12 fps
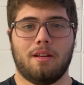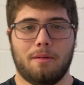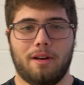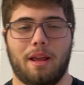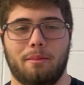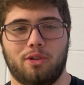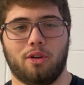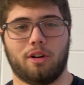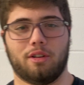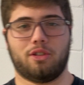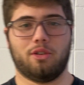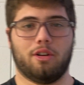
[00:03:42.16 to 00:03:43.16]
My name is
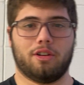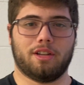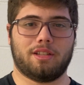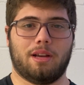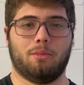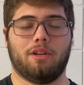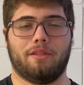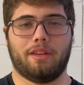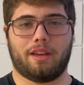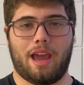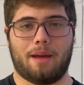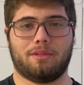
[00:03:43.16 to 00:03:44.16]
Yorgos Georgis. I'm one of
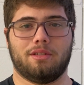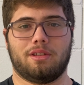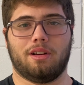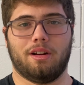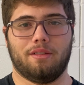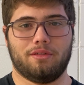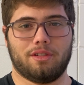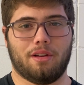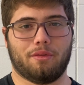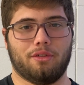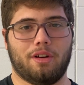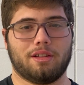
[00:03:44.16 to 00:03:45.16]
the captains here at
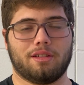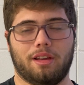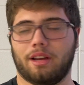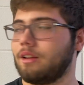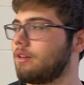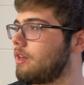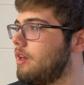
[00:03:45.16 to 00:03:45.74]
Suffern Wrestling.